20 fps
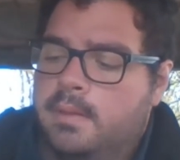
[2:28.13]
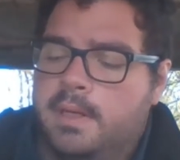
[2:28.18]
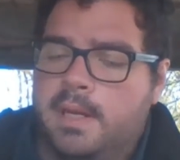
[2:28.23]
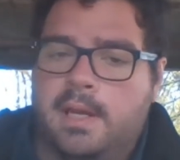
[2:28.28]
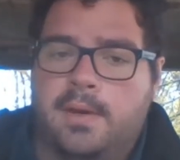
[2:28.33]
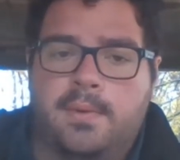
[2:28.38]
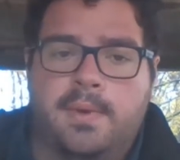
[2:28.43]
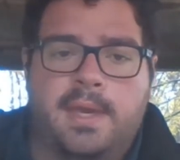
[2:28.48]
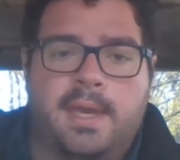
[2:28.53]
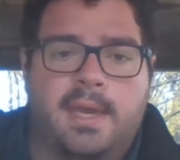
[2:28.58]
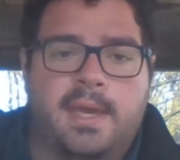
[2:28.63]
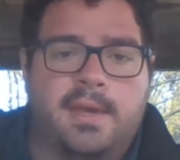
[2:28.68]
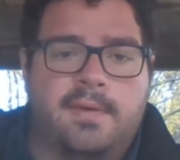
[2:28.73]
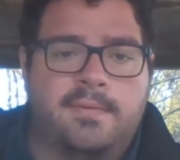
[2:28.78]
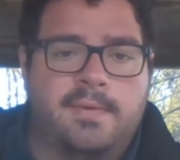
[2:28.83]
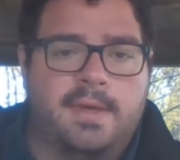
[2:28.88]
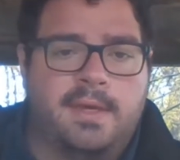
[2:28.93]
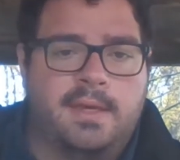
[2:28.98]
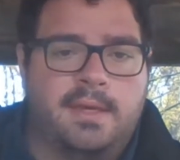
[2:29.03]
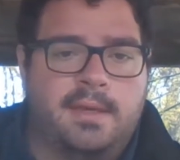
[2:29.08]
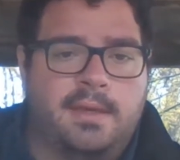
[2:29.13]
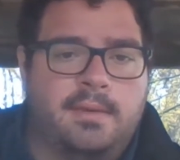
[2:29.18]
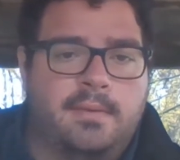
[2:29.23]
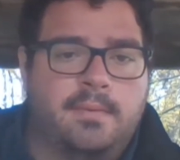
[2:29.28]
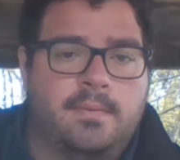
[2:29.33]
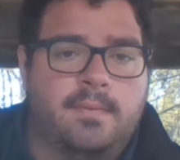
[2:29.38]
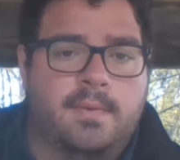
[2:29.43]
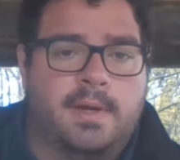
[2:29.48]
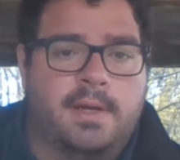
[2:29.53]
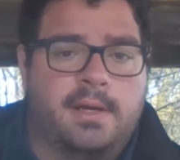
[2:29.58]
And we have a
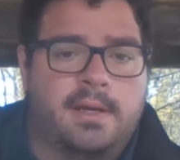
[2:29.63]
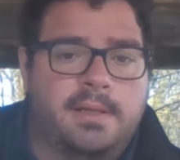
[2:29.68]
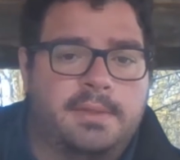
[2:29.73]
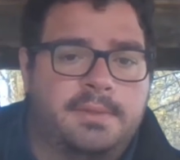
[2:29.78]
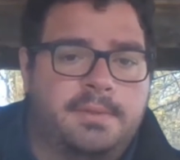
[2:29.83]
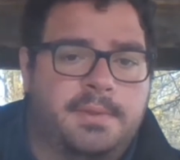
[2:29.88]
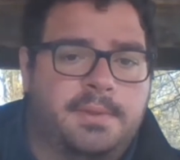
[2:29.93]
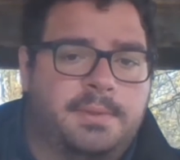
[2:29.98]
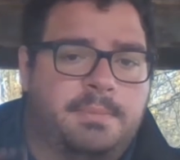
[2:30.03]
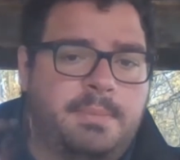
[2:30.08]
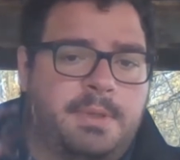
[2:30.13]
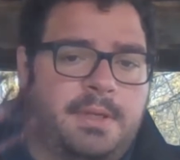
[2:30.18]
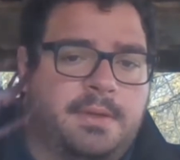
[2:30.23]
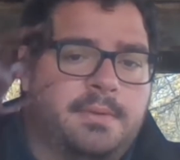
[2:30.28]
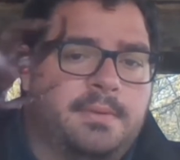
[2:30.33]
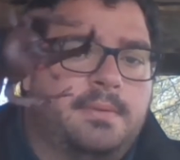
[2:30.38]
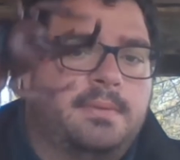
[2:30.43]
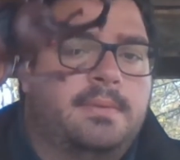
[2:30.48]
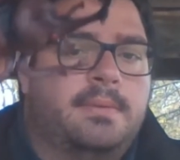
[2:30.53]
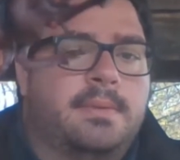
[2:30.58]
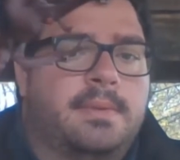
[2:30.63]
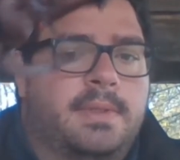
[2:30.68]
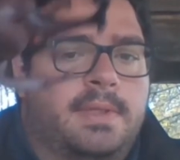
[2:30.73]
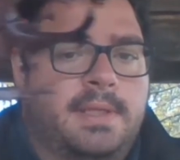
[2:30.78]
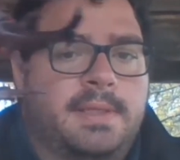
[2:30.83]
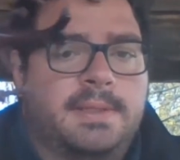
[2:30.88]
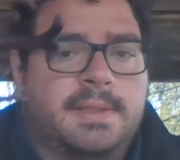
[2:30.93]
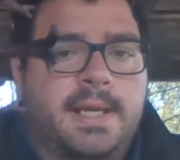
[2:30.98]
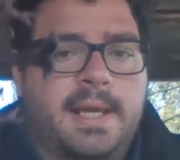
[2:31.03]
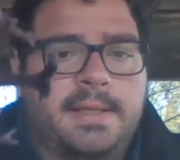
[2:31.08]
rhinoceros beetle.
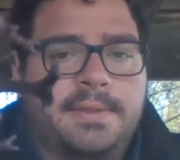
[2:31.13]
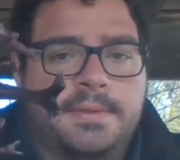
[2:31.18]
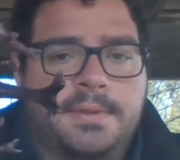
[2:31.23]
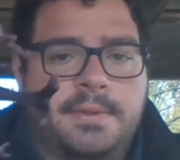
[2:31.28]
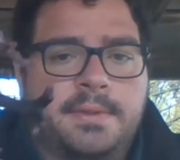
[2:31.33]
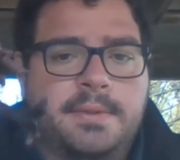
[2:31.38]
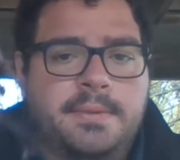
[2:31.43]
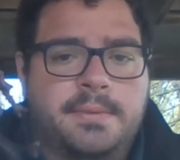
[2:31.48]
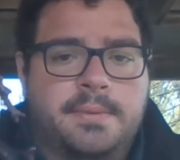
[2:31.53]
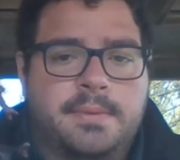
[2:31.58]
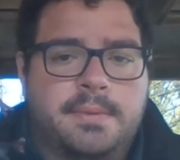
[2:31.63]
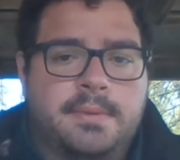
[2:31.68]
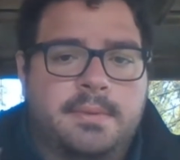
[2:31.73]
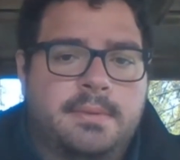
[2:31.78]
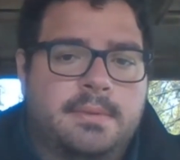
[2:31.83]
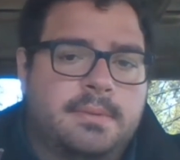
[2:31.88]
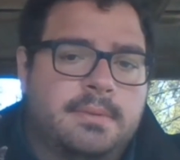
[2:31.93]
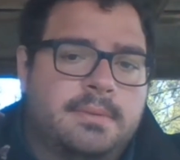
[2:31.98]
These guys are cool.